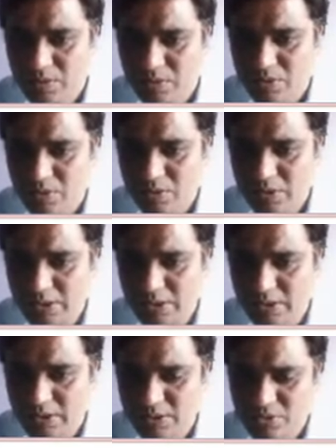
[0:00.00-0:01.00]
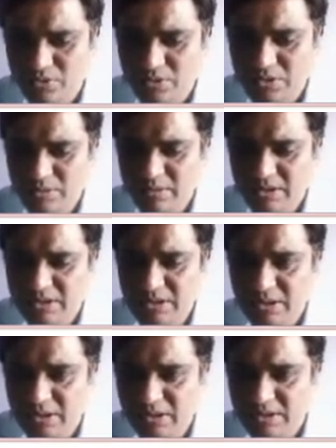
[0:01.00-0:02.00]
Okay, so this is my
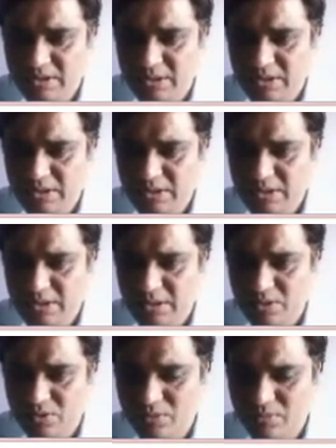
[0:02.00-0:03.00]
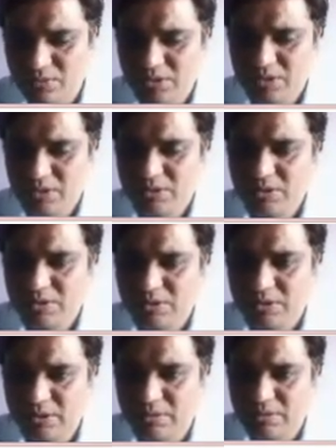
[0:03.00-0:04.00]
circuit, let's say 3 ohm,
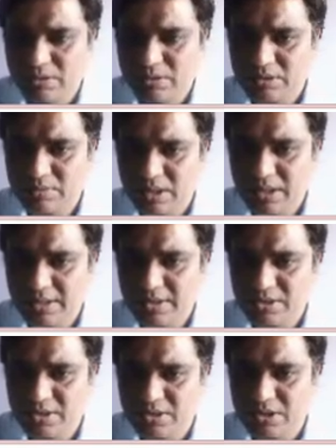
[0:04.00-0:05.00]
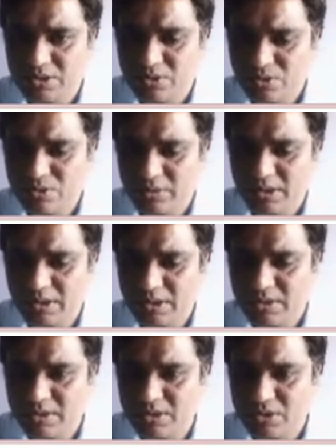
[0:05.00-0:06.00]
then this is minus J ohm, and
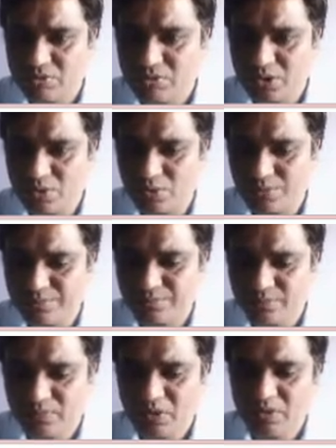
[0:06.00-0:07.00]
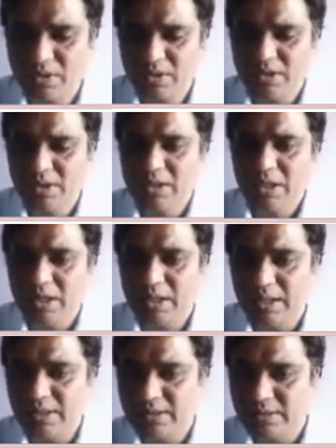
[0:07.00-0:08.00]
this is 1 ohm. Okay,
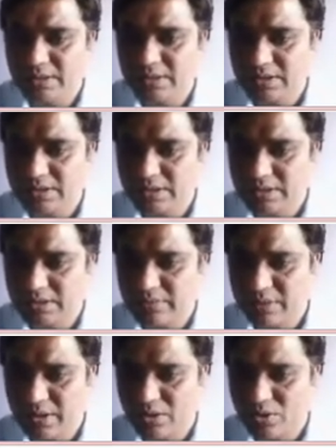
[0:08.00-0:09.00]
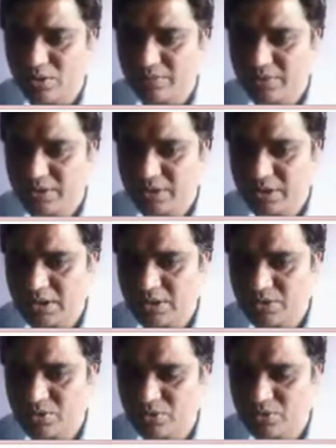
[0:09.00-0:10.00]
and the value of this current
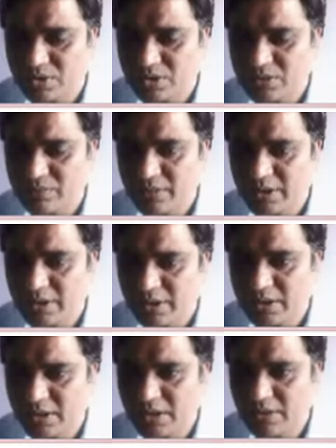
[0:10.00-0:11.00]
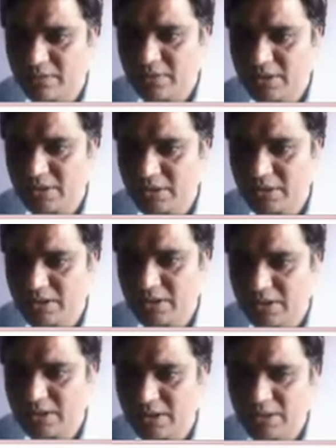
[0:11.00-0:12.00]
source is phi angle with 30
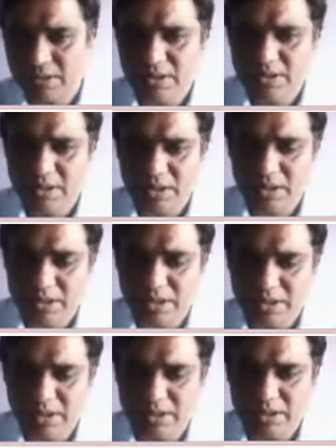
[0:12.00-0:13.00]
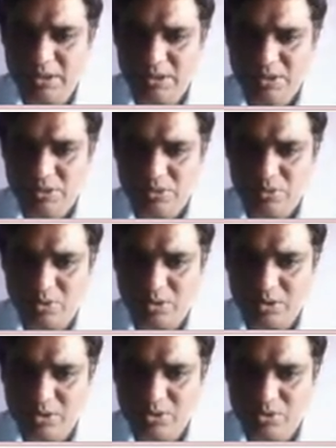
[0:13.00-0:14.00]
degree, and then
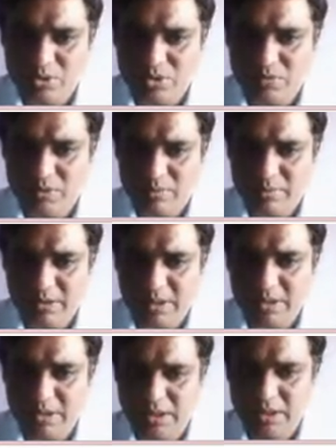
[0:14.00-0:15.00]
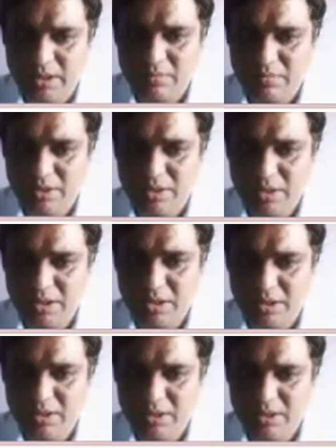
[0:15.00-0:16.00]
voltage source will be 10 with
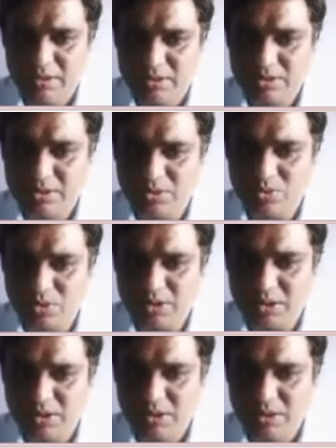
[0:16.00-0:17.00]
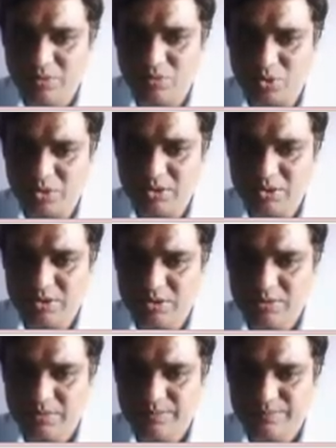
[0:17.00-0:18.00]
angle 0 degree volts.
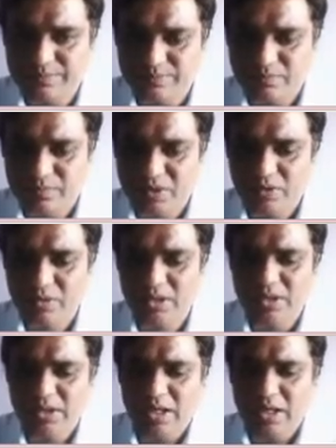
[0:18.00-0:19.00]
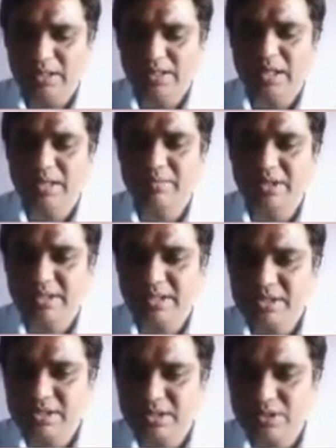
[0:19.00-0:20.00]
Okay, and I am
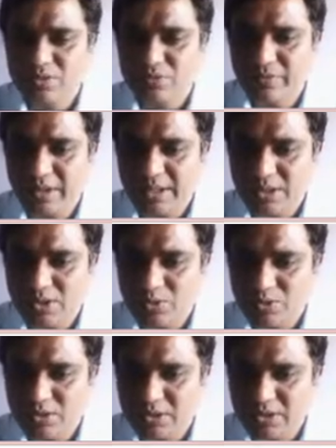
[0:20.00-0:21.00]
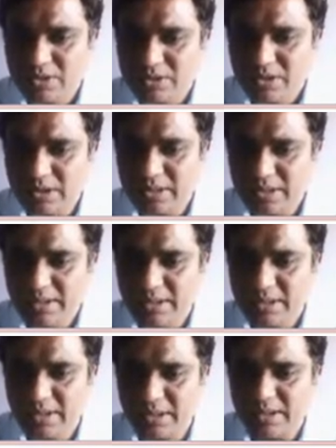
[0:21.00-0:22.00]
interested to find out this current
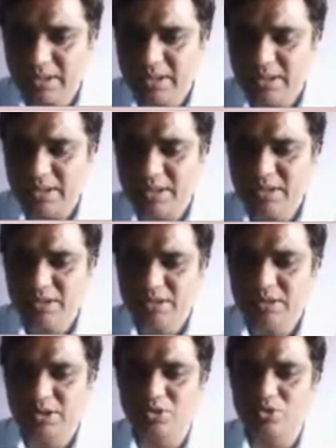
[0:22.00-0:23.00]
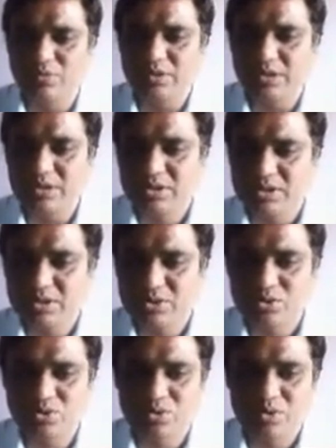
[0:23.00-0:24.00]
I in 3 ohm resistor.
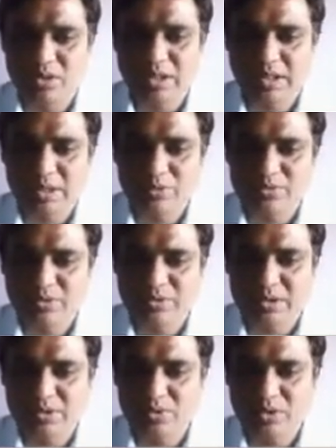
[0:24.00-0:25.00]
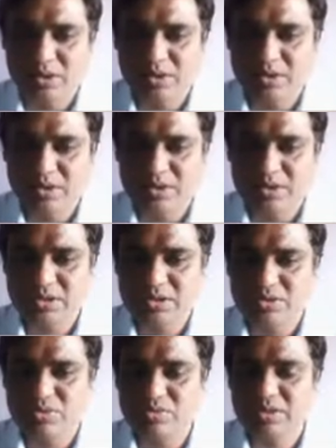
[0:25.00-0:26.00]
So I observe that okay, this is the
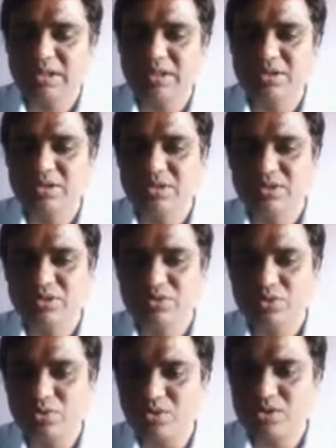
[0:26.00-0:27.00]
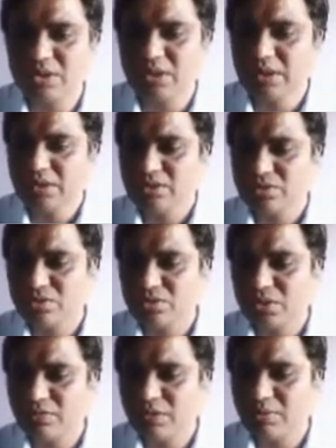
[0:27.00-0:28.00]
sinusoidal source, so it
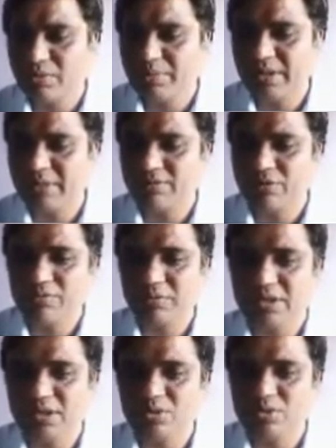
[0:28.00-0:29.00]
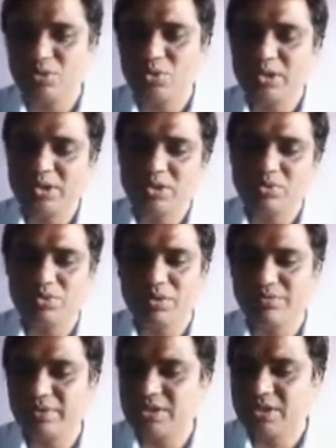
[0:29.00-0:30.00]
will be better for me to go it into the
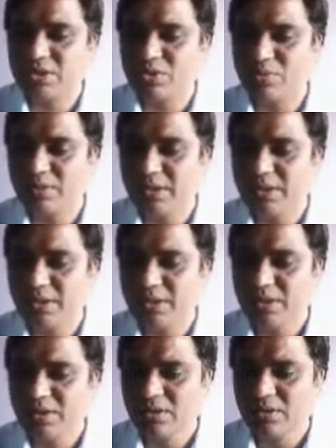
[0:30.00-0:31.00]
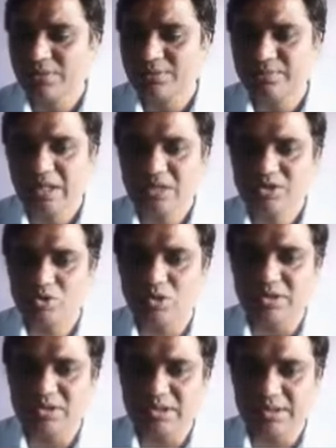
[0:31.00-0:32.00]
phasor domain and solve
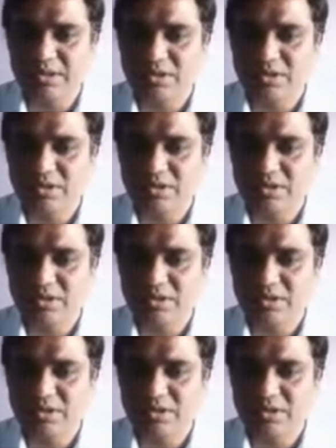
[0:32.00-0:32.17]
the circuit.